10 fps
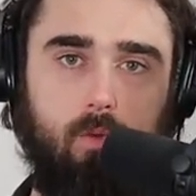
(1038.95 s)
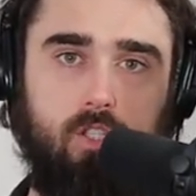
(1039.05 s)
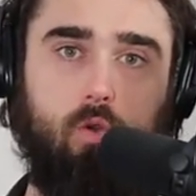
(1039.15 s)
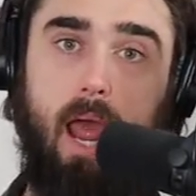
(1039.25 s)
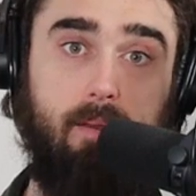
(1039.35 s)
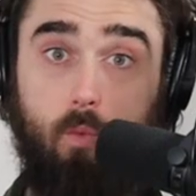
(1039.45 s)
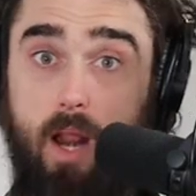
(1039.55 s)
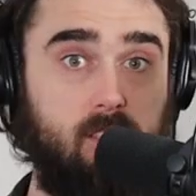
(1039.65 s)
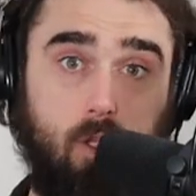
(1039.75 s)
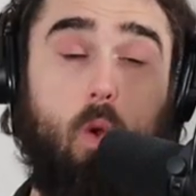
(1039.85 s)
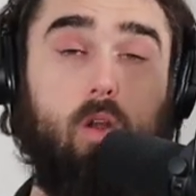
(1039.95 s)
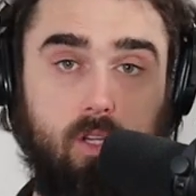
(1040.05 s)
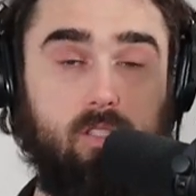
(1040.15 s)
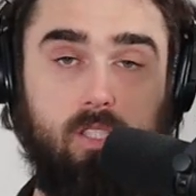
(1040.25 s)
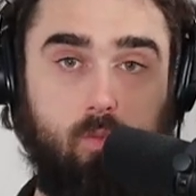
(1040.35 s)
We shouldn't, and the rest of the world
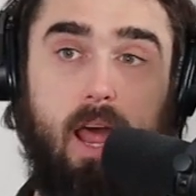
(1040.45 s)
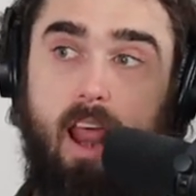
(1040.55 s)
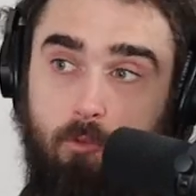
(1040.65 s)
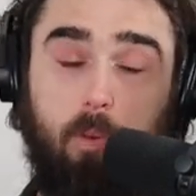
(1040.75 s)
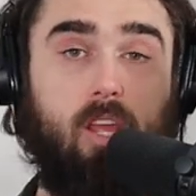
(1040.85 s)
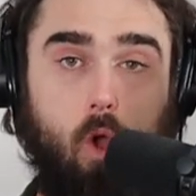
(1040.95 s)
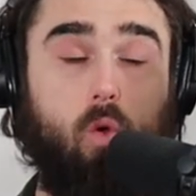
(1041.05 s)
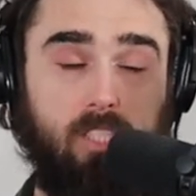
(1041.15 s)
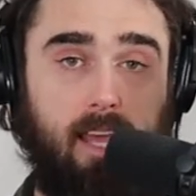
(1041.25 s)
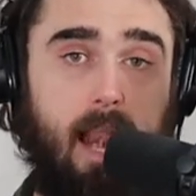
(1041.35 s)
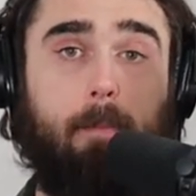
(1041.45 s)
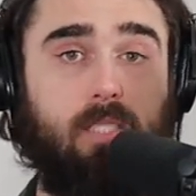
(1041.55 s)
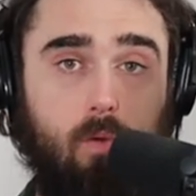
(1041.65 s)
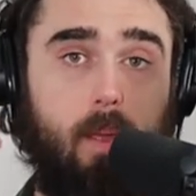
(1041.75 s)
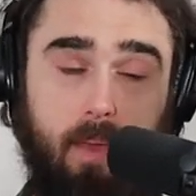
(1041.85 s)
does it as well. Everybody goes to get
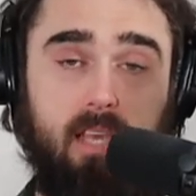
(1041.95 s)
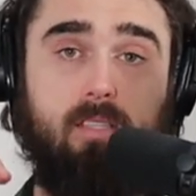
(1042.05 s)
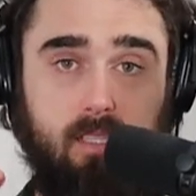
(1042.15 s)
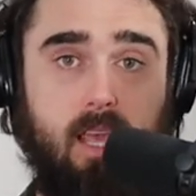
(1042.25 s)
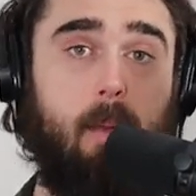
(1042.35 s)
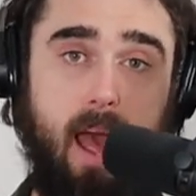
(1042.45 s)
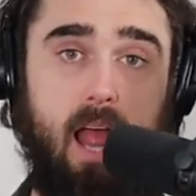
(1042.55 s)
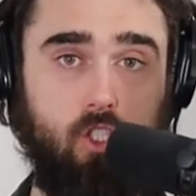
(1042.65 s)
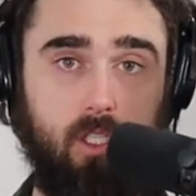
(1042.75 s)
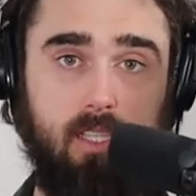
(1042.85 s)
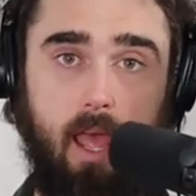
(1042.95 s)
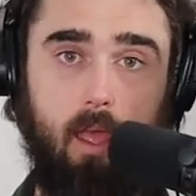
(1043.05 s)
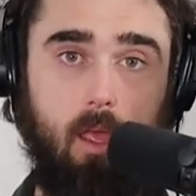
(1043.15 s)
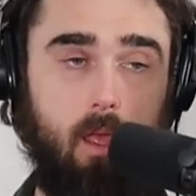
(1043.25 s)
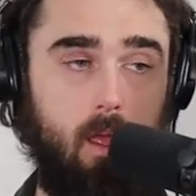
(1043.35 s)
absolutely pissed on St. Patrick's Day.